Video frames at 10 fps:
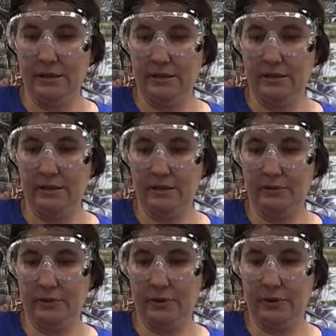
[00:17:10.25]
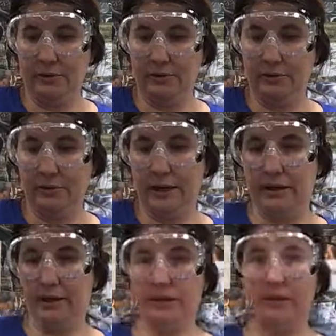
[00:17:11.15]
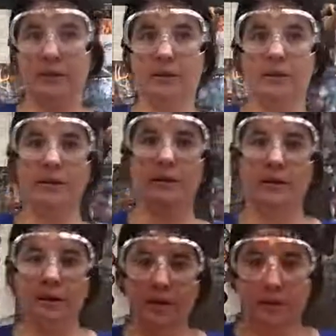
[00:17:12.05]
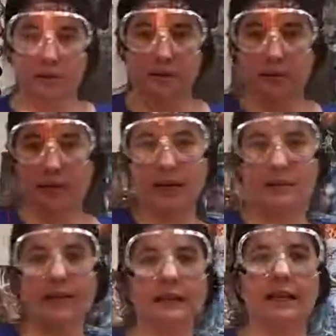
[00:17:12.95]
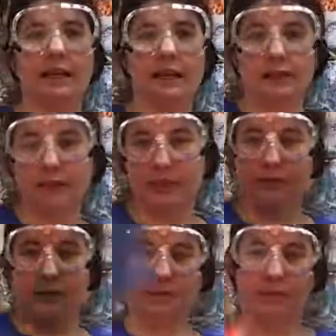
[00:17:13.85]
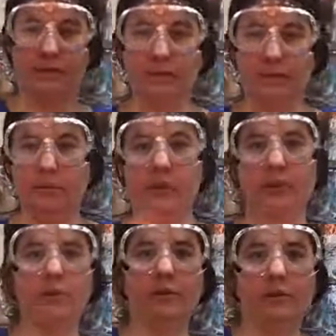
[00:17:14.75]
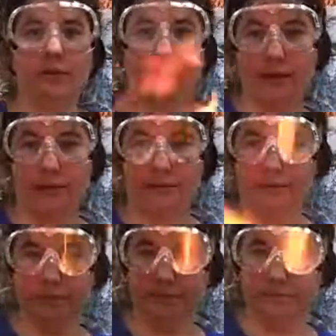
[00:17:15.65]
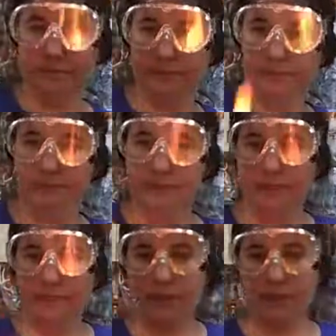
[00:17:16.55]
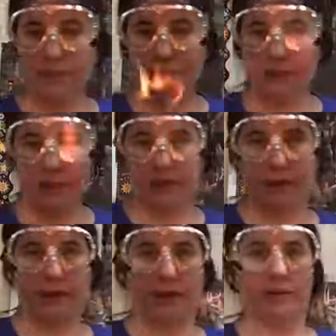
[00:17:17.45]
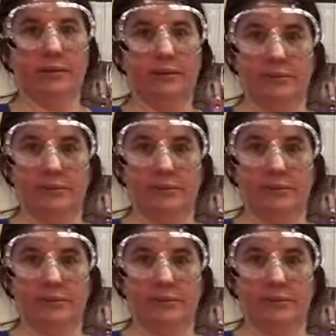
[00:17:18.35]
And I'm going to light it. So you see I have this nice, beautiful fire. And I'm just going to let that go.